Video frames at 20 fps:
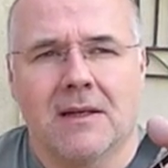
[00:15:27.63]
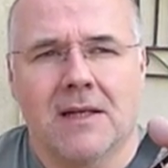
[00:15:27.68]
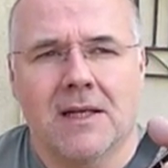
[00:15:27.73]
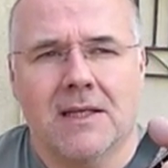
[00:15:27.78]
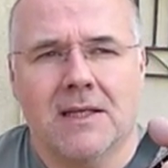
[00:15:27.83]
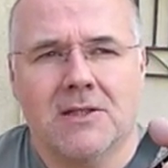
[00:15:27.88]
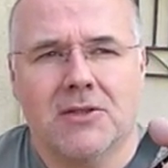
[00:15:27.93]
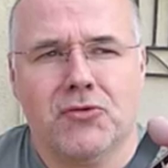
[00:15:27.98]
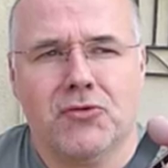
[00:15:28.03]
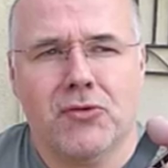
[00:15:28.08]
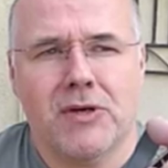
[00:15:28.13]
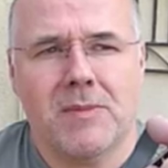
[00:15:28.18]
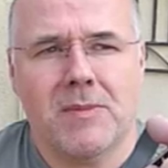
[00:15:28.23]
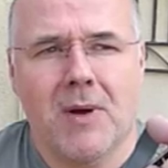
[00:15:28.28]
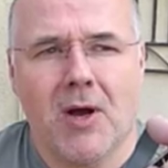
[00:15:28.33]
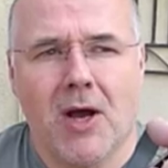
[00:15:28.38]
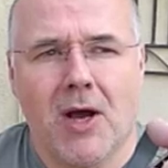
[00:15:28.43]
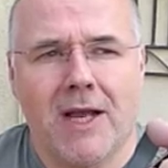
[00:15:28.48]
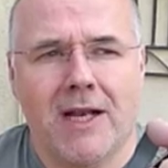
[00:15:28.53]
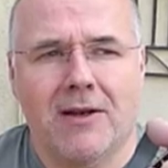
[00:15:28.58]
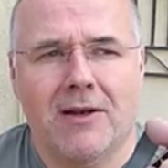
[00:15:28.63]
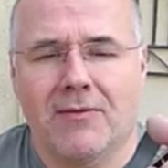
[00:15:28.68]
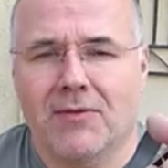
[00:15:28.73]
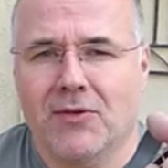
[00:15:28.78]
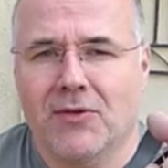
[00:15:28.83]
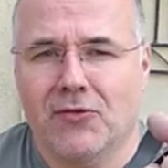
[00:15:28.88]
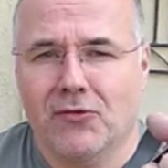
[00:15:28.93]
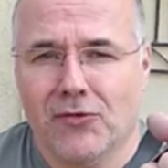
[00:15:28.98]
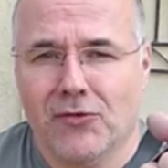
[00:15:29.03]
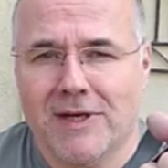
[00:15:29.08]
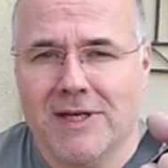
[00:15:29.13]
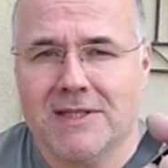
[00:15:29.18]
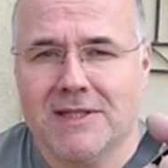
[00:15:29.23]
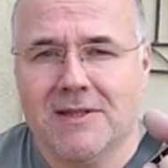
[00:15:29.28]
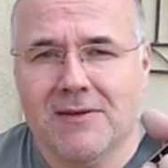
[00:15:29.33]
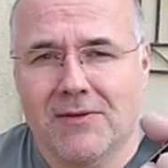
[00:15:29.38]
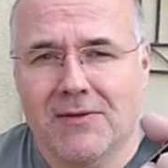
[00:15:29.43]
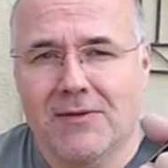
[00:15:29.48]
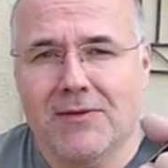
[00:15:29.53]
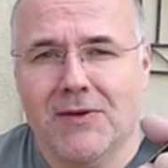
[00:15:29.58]
extreme height of the
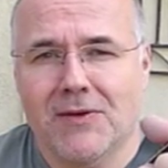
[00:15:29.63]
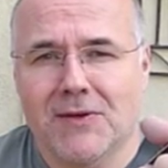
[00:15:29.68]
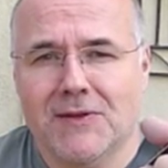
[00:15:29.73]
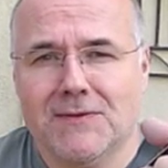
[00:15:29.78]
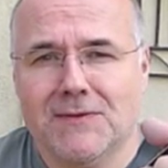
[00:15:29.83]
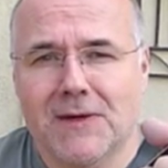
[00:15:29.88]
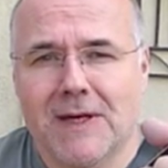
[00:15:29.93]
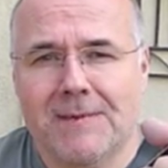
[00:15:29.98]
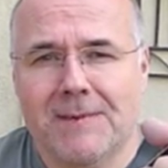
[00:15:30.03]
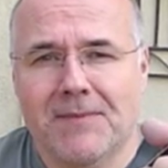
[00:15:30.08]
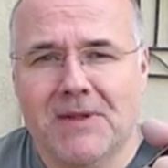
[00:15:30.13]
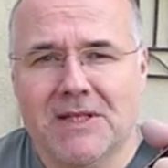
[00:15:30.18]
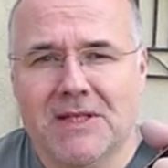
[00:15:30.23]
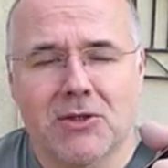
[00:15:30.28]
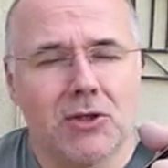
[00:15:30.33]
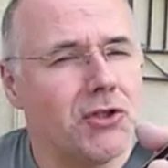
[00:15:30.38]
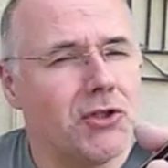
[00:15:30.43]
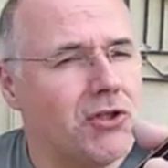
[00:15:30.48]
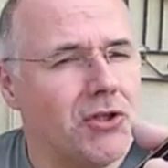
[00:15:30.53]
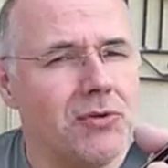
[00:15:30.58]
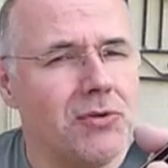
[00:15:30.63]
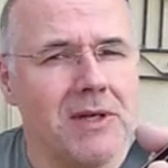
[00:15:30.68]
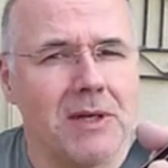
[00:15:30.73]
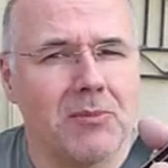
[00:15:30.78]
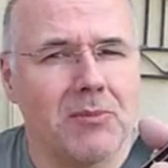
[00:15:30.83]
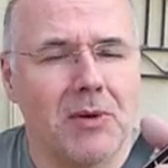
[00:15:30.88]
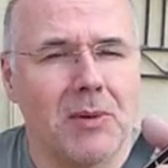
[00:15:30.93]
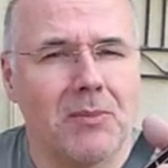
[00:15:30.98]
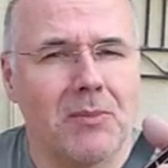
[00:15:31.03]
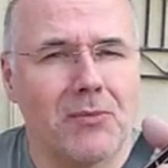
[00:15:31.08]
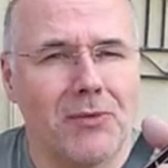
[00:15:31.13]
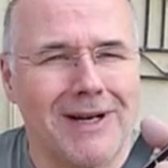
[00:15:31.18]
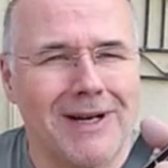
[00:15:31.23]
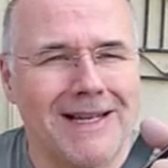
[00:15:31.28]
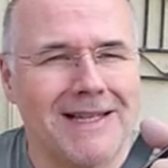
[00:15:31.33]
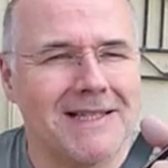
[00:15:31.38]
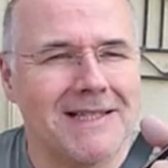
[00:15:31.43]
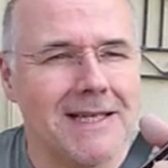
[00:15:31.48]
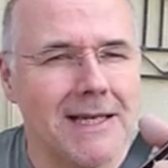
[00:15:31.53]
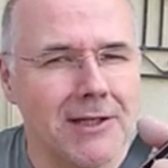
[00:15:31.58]
strings over the first fret. It's not a tuning problem
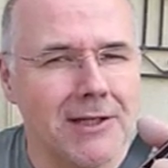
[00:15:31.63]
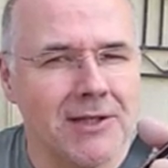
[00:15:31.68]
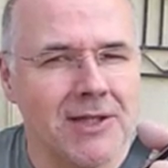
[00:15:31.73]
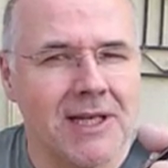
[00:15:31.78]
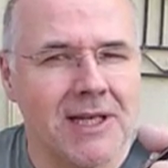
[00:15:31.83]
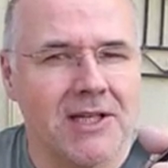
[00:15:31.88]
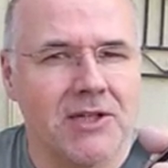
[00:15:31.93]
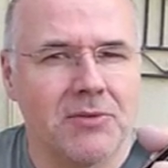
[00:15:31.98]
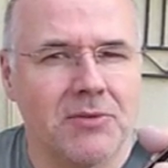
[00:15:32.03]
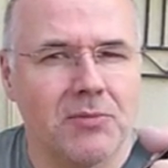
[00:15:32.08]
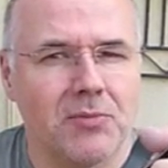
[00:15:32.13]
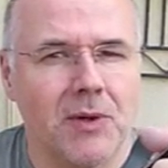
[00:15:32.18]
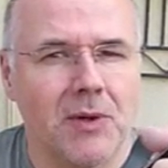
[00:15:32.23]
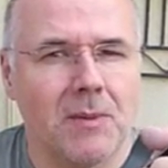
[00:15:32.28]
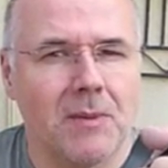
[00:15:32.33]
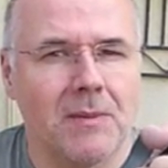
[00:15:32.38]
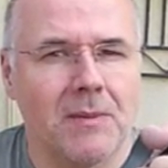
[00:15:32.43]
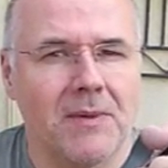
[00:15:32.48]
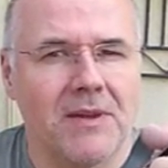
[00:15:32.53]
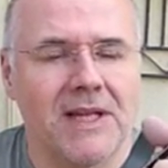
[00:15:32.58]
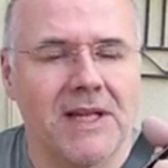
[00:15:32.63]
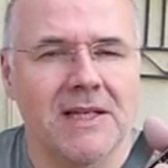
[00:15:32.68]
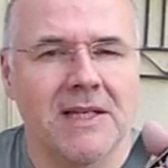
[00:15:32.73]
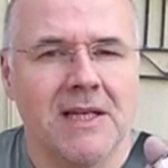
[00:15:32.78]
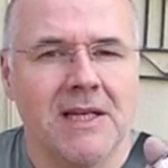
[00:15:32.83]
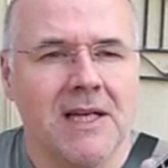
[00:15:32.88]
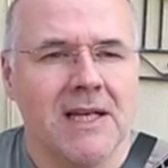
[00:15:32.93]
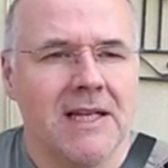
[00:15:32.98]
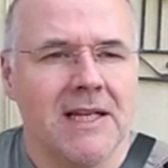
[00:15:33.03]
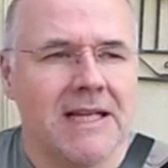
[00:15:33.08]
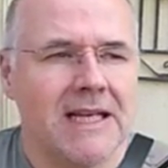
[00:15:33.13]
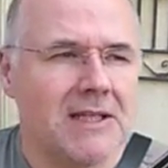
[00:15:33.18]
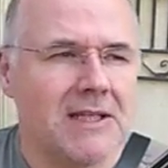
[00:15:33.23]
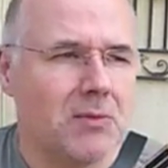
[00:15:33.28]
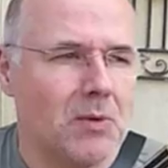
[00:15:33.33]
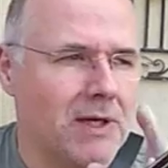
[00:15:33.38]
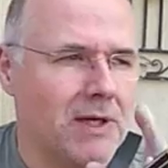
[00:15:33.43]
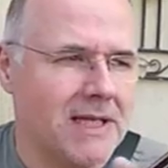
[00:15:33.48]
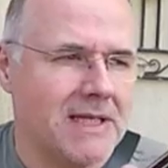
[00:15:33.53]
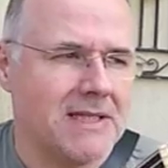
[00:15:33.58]
really, it's an intonation problem, and
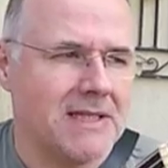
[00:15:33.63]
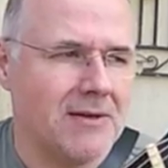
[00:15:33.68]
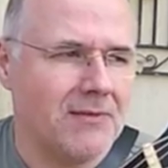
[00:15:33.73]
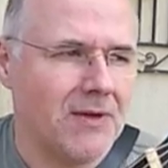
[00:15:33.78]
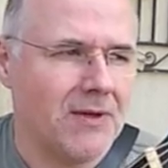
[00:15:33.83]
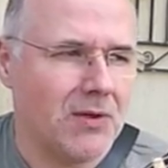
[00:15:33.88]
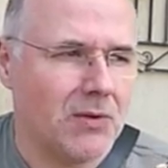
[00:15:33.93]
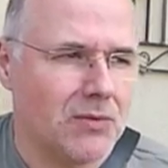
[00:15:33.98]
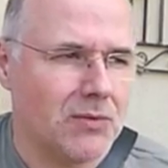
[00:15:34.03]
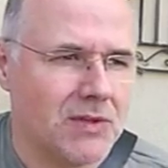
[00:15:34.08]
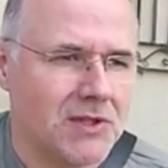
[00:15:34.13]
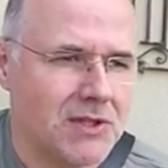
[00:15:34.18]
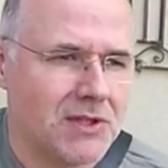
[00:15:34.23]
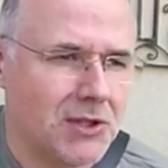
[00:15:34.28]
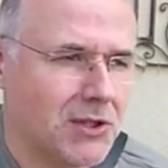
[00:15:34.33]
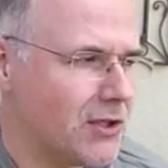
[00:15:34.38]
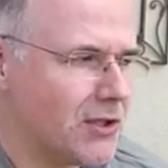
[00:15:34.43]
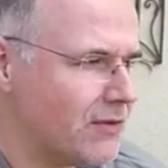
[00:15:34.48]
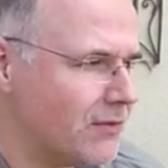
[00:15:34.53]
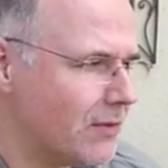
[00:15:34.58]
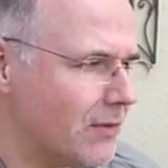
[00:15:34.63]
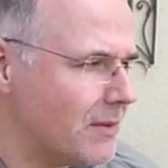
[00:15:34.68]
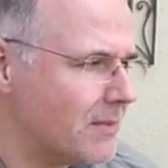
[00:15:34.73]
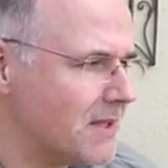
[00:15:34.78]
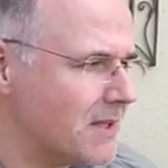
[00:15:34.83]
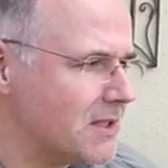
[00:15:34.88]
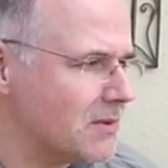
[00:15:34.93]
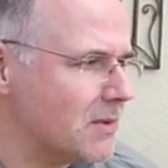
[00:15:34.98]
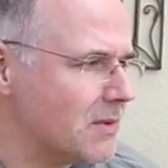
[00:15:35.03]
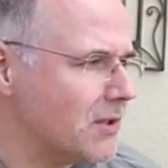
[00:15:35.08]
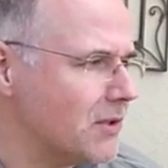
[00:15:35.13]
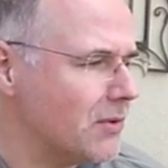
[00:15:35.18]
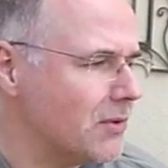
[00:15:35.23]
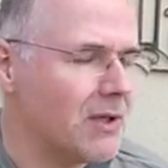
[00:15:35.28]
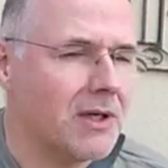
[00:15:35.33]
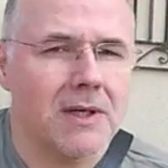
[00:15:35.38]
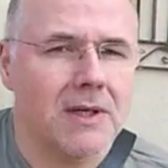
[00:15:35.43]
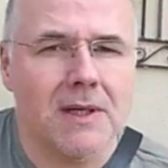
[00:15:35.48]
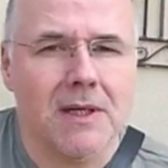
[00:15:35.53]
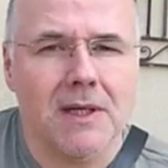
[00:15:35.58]
that's why it's difficult to search for it, because when
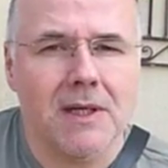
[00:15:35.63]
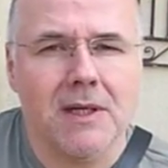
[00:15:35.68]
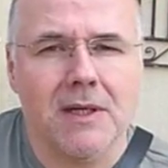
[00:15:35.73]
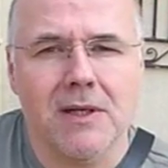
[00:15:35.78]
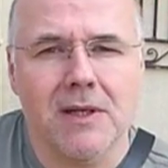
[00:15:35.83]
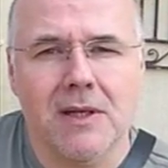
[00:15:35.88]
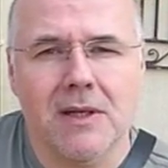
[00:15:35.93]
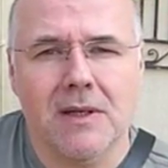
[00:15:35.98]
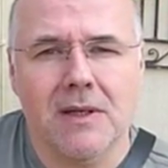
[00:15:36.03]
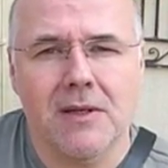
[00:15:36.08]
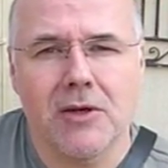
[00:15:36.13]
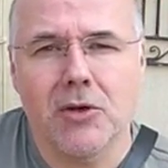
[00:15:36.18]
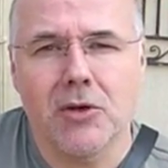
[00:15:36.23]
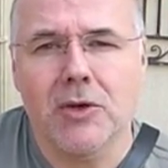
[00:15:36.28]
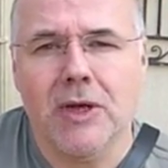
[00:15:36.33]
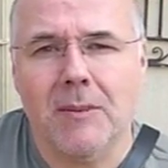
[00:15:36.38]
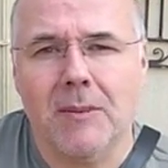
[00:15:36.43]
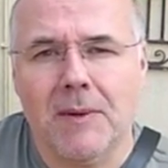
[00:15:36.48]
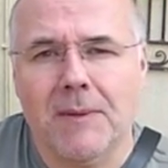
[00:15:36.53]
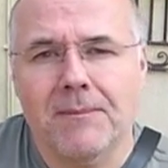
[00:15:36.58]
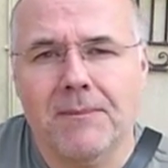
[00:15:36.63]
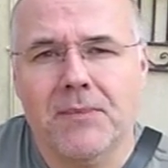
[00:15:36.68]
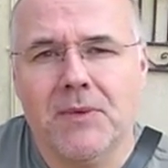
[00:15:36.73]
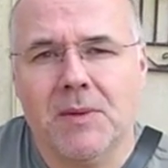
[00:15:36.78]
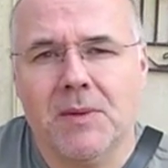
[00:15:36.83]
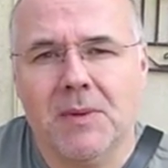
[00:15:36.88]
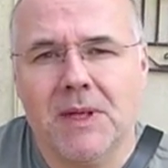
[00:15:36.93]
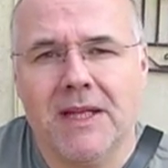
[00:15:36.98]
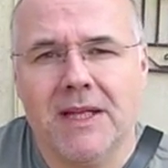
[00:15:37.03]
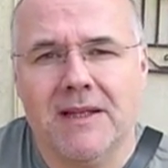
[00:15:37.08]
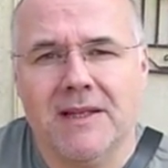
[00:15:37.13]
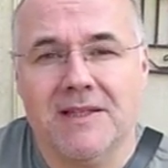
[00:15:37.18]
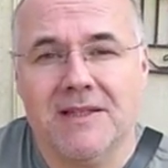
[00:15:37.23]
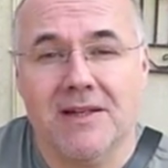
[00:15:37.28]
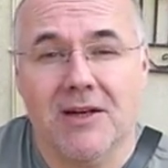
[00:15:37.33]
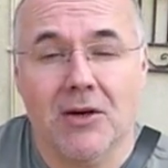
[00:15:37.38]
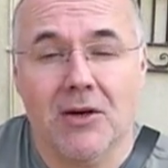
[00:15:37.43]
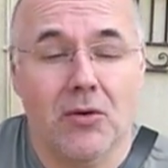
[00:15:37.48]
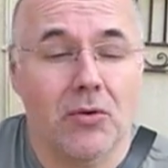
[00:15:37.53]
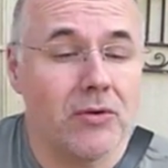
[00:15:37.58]
you're a newcomer to playing the
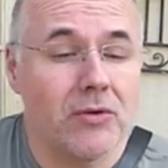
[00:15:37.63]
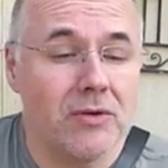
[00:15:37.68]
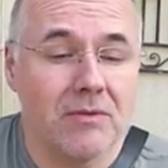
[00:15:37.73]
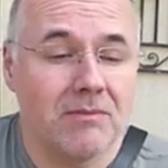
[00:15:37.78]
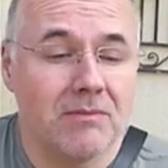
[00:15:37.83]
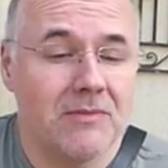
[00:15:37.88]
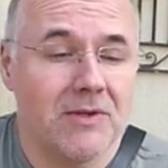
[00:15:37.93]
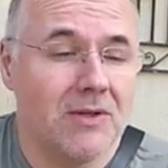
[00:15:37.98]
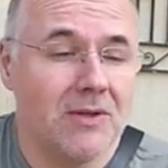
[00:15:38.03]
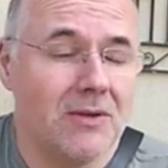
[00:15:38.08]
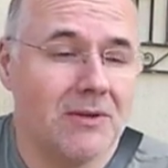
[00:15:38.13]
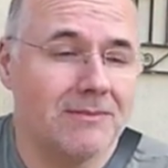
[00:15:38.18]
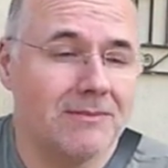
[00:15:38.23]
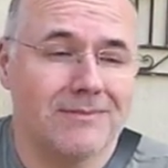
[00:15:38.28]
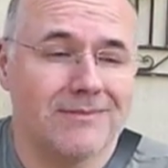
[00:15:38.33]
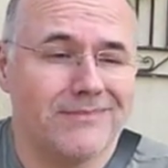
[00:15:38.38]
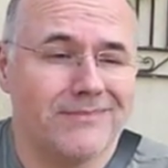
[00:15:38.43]
guitar, or you're not